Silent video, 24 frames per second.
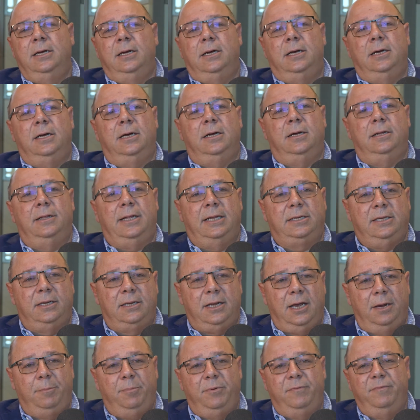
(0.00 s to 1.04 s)
That's a
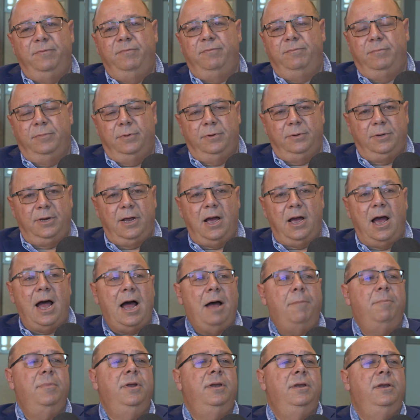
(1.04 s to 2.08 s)
type of
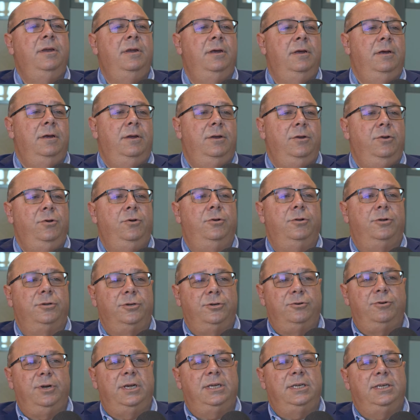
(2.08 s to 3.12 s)
common nuclear
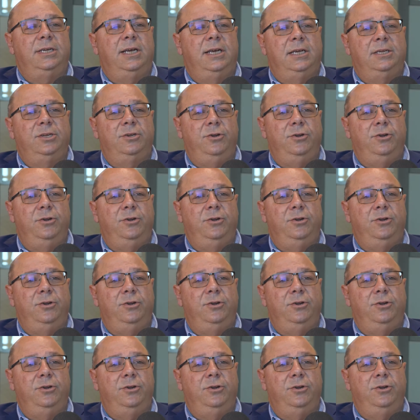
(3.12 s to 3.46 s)
stress test.